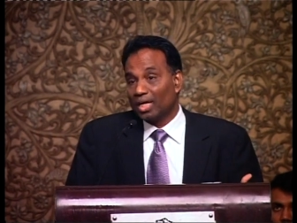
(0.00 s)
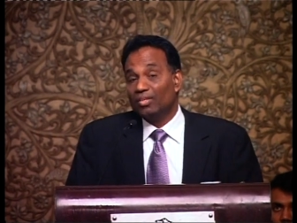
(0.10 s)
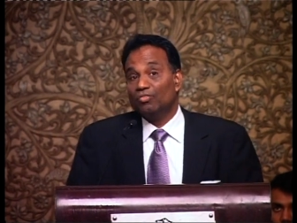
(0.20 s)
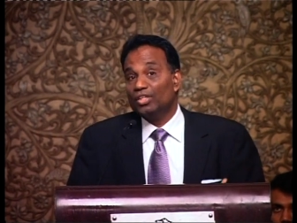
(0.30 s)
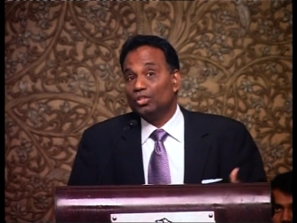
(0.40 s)
I
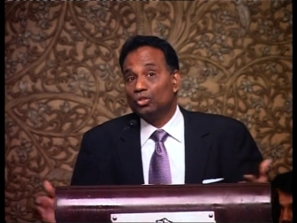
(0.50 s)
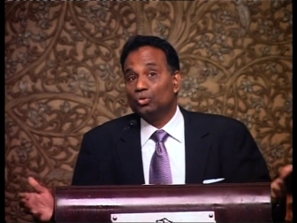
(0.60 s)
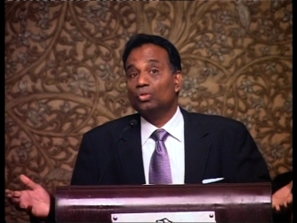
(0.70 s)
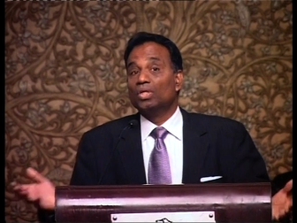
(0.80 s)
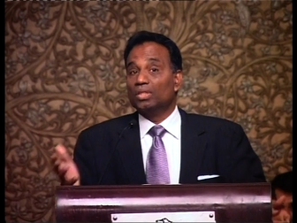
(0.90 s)
went
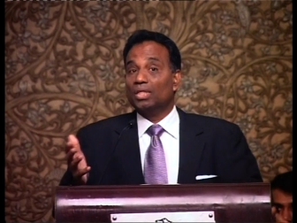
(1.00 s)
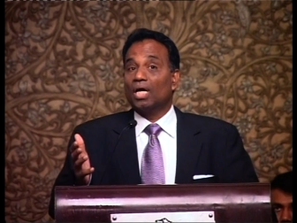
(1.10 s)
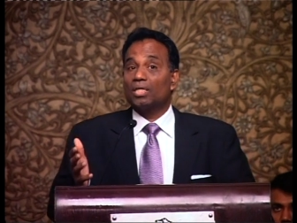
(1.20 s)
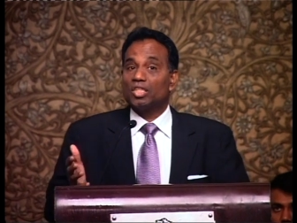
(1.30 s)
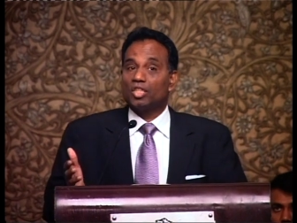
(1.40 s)
to the
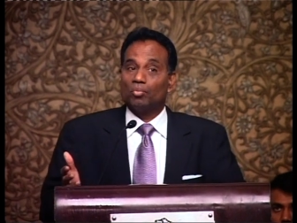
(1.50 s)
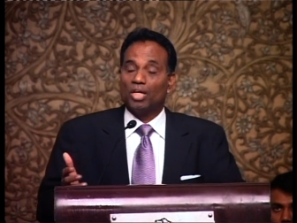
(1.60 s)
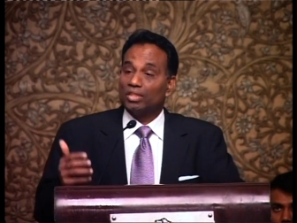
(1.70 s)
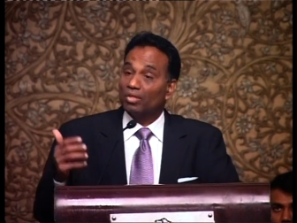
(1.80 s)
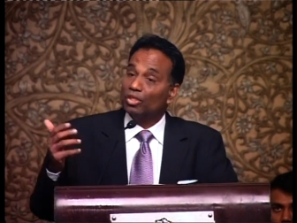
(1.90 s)
Arya
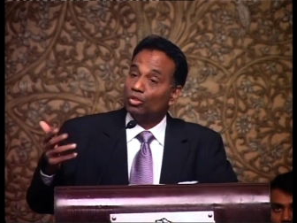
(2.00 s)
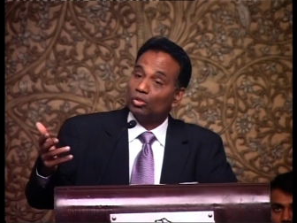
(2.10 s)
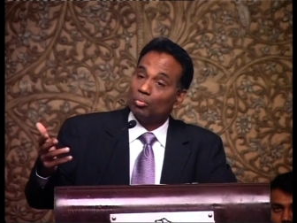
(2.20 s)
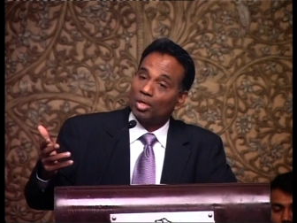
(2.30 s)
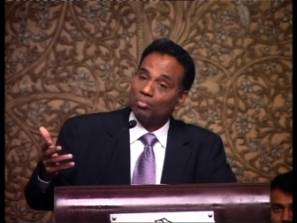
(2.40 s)
Samaj. I went to
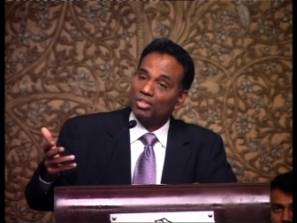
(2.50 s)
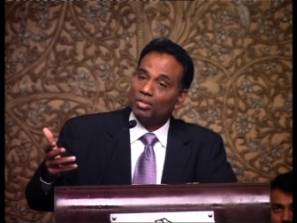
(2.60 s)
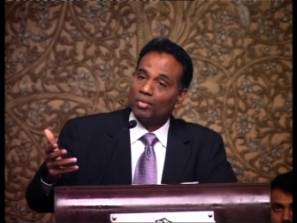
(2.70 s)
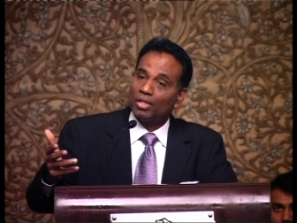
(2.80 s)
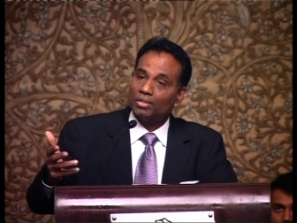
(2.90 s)
the Brahma
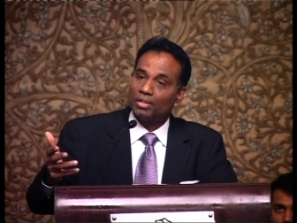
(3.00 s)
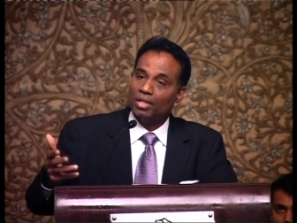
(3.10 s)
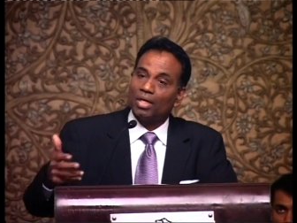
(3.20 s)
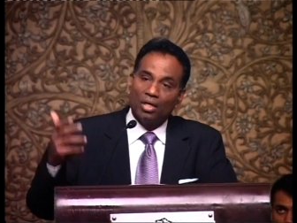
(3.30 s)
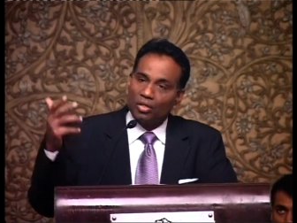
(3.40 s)
Samaj,
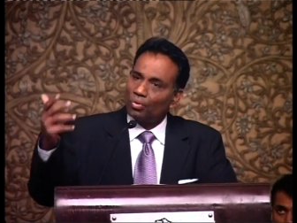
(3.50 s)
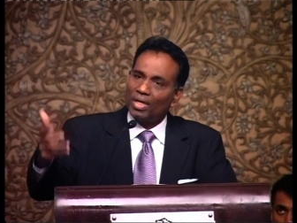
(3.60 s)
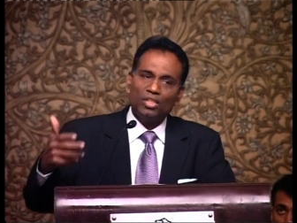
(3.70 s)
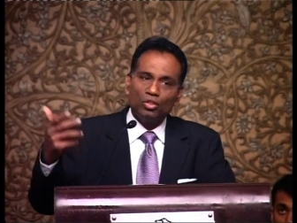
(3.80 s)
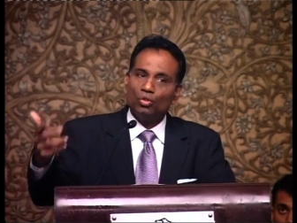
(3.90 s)

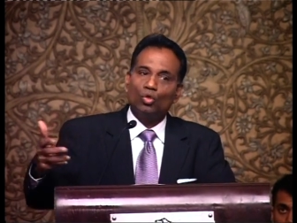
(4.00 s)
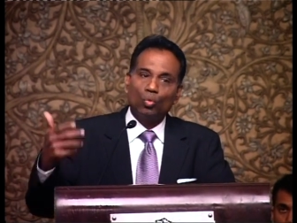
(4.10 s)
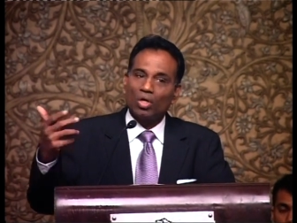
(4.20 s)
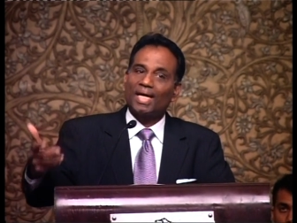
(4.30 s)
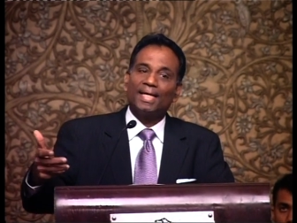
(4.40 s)
trying to do
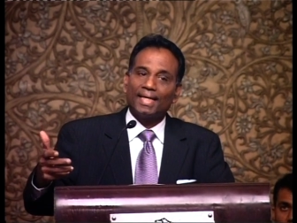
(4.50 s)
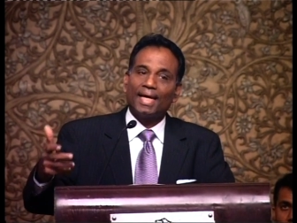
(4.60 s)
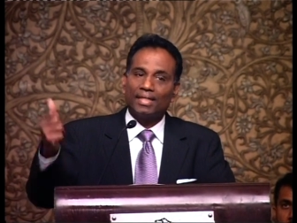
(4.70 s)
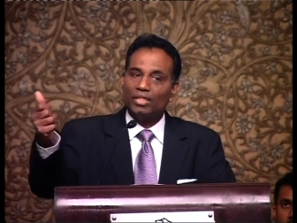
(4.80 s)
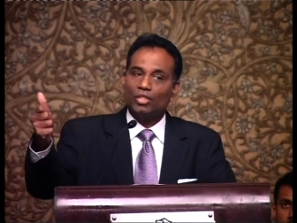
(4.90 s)
what I
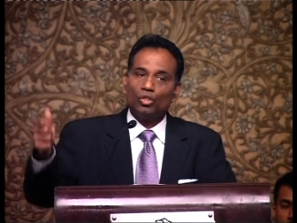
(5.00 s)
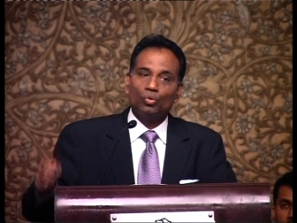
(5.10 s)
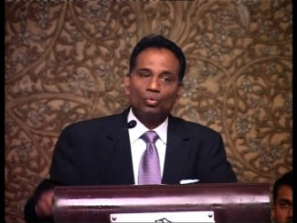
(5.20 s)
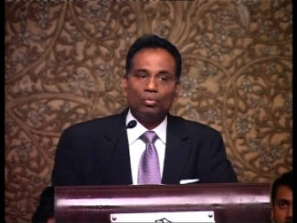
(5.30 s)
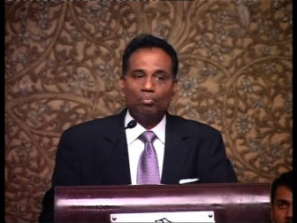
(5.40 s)
can
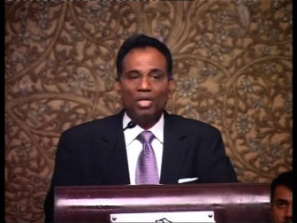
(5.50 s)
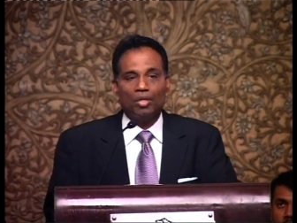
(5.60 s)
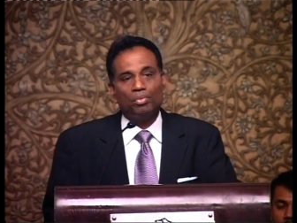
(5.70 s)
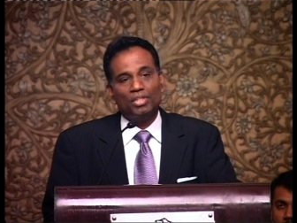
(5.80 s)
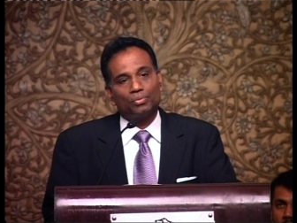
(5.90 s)
to
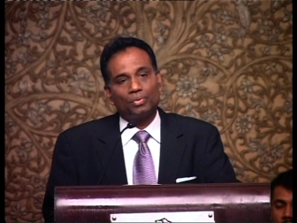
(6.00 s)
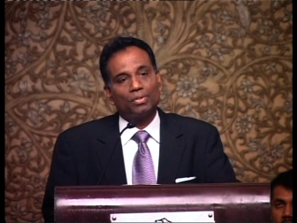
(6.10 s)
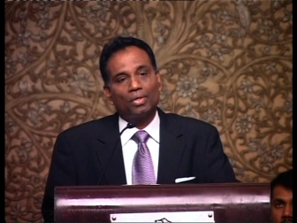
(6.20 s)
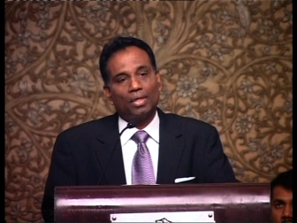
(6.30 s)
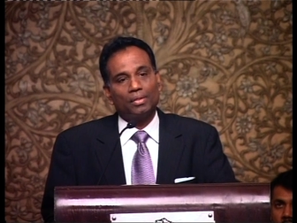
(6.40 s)
make peace with
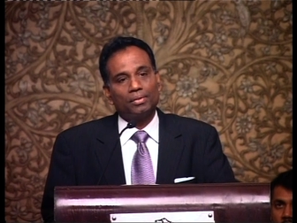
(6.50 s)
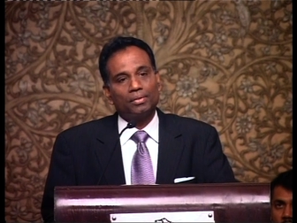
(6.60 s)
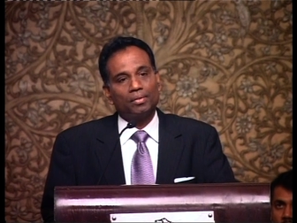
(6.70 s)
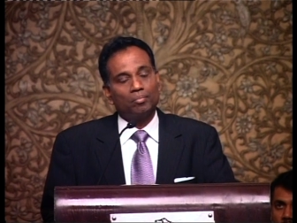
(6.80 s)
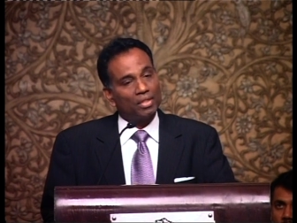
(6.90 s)
God,
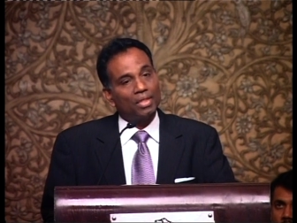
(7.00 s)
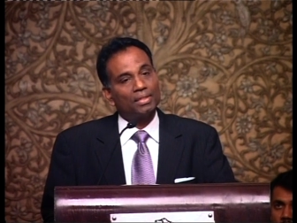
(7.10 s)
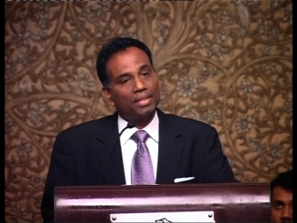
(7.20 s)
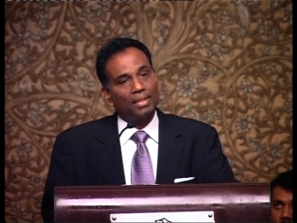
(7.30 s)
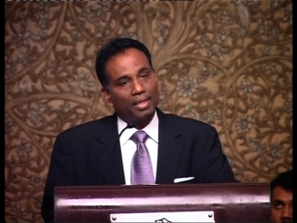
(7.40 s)
but
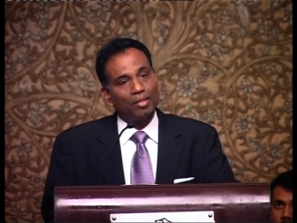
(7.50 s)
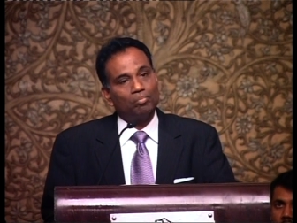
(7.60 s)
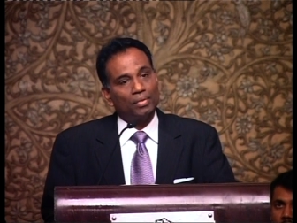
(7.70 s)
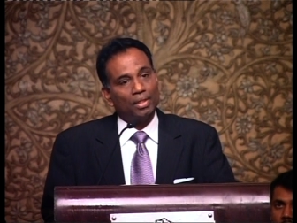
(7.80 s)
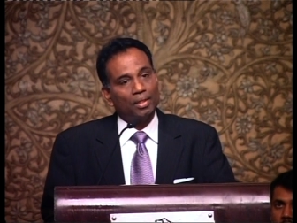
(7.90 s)
nothing helped
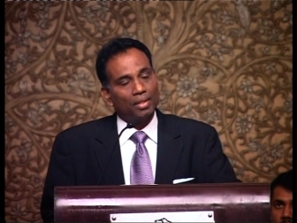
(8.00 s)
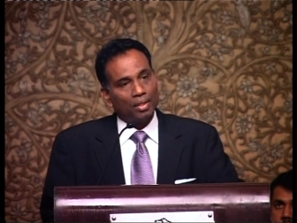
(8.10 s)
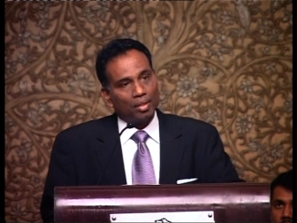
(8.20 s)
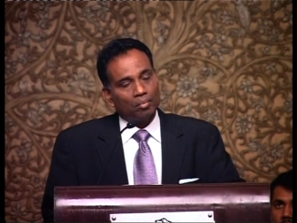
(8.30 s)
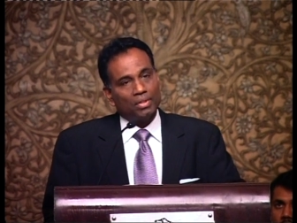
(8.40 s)
me.
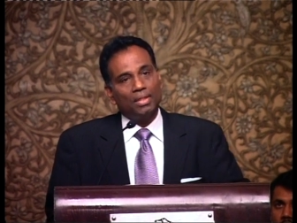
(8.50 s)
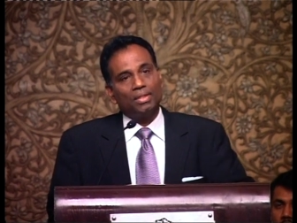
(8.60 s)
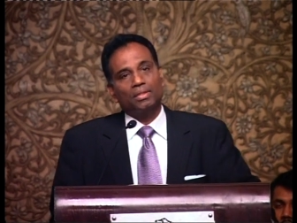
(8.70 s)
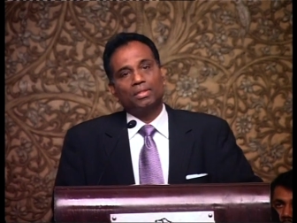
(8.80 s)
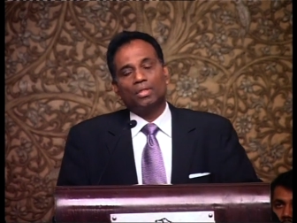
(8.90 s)
But then
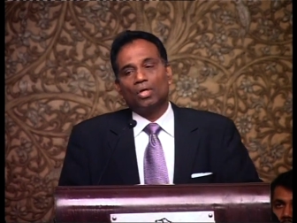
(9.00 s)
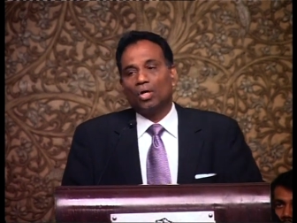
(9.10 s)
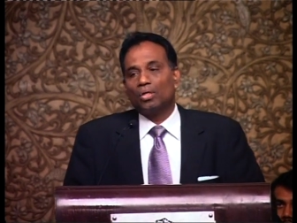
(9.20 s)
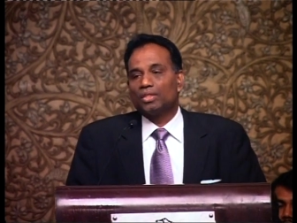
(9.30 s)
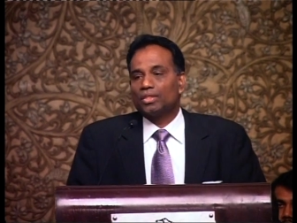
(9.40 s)
in
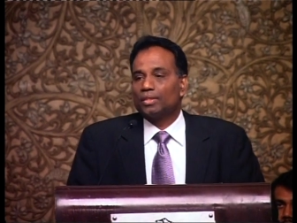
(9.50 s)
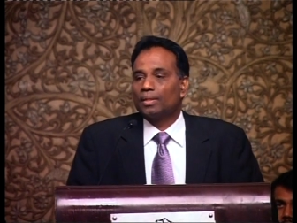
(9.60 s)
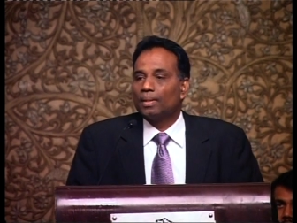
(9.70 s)
August